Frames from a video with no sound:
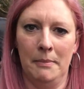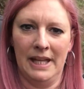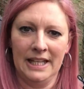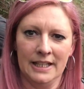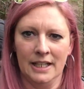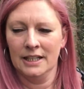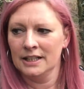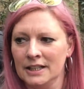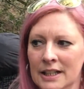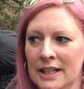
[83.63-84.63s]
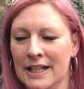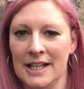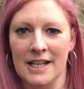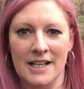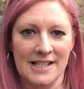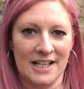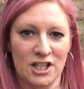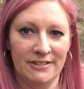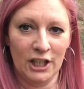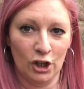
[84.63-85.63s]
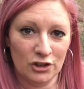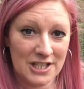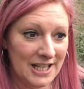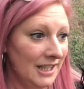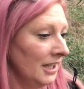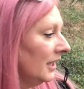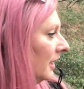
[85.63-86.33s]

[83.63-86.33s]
Man, it's actually really hot today.